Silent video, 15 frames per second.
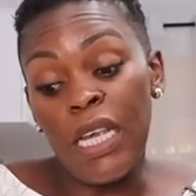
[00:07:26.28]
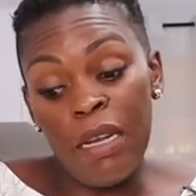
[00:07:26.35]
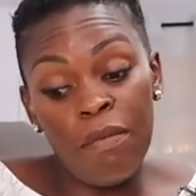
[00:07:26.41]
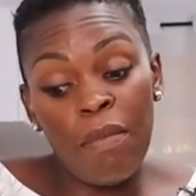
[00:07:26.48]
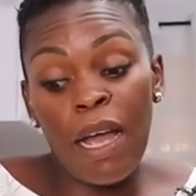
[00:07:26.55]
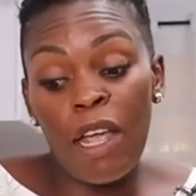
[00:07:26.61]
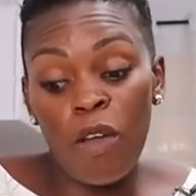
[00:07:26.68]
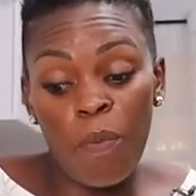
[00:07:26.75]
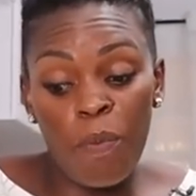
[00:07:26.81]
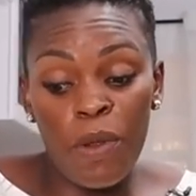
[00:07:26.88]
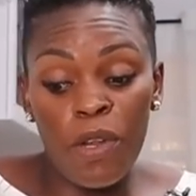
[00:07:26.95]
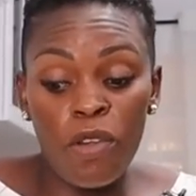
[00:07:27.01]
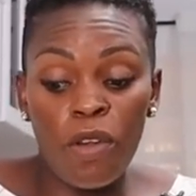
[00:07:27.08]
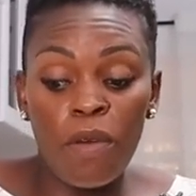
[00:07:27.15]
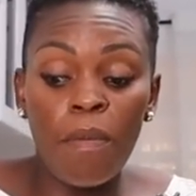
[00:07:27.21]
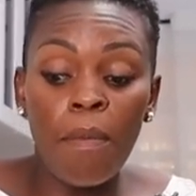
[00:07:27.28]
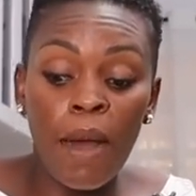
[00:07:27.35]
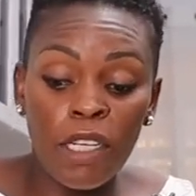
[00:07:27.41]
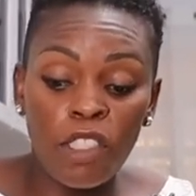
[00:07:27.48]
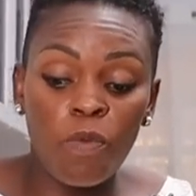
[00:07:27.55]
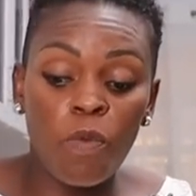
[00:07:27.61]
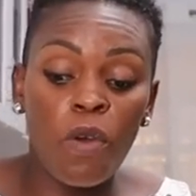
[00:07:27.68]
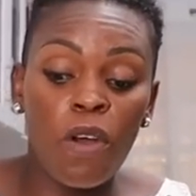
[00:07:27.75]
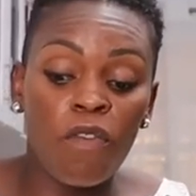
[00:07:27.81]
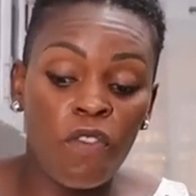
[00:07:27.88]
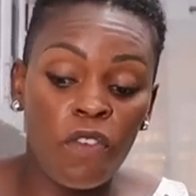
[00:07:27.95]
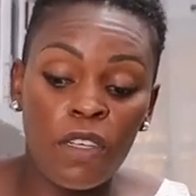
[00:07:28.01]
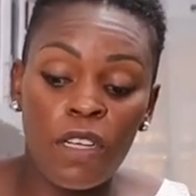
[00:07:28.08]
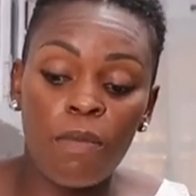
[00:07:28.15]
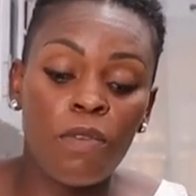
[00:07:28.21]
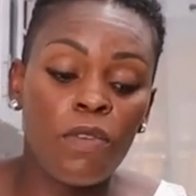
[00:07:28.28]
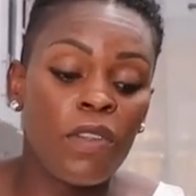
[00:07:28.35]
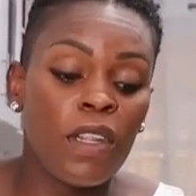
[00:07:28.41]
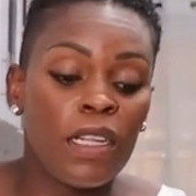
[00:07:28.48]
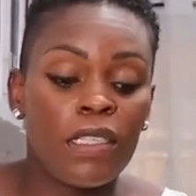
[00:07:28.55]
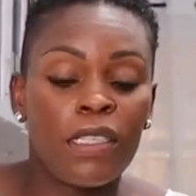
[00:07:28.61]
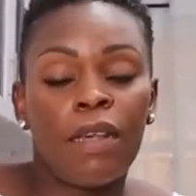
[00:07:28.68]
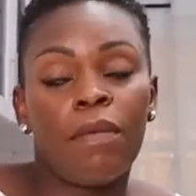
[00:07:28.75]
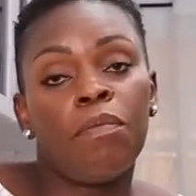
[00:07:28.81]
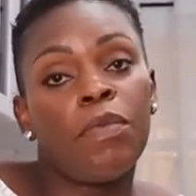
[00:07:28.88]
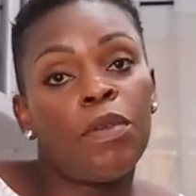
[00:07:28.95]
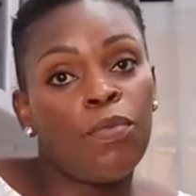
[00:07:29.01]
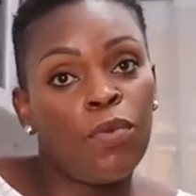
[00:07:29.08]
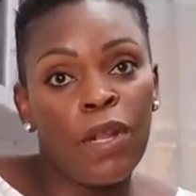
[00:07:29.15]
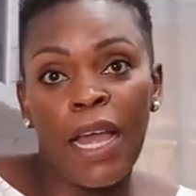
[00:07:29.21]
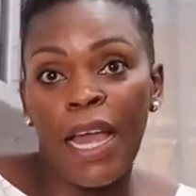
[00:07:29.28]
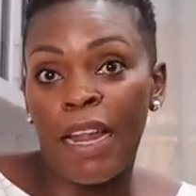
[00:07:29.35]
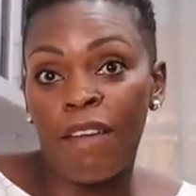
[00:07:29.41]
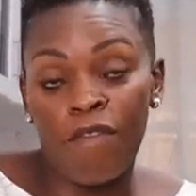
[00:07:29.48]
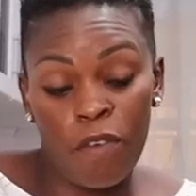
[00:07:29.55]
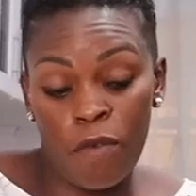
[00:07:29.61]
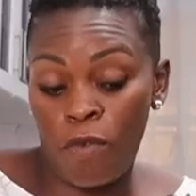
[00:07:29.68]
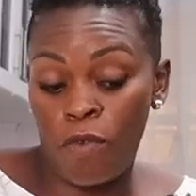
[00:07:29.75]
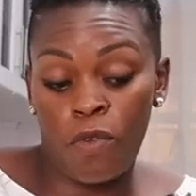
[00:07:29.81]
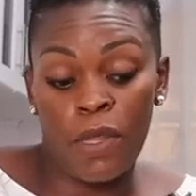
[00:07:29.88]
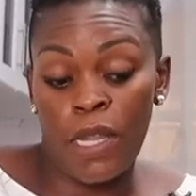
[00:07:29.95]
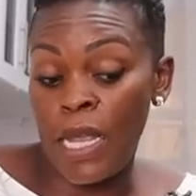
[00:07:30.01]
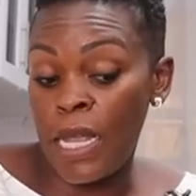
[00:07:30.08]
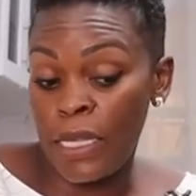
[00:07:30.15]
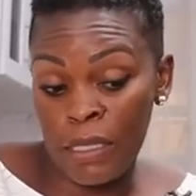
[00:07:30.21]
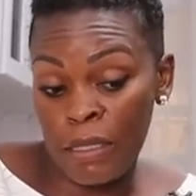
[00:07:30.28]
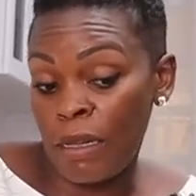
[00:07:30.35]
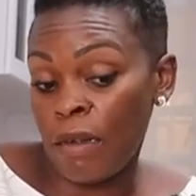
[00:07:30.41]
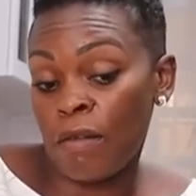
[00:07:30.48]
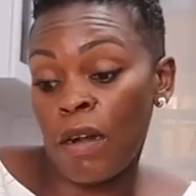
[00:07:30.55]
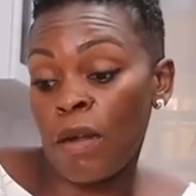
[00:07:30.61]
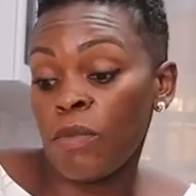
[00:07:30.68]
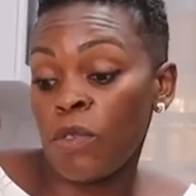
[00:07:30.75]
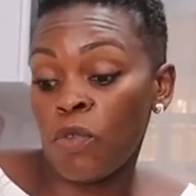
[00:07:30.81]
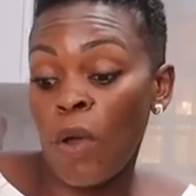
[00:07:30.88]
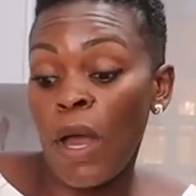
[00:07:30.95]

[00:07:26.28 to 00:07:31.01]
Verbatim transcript: in my opinion, much more affordable than some people I had found on the Instagram.